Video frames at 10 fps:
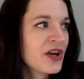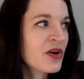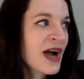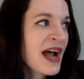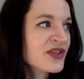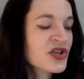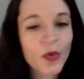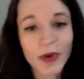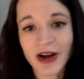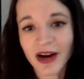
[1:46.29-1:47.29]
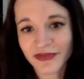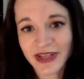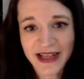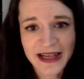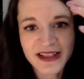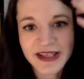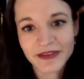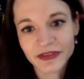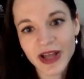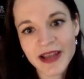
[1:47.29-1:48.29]
has no regard for the sanctity of
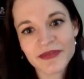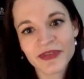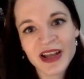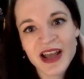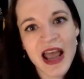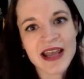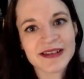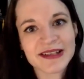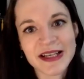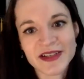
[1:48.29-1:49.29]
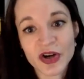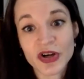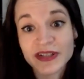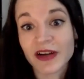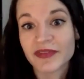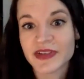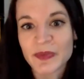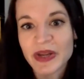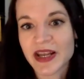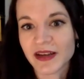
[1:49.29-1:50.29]
life and sees herself as
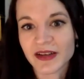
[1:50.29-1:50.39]
being,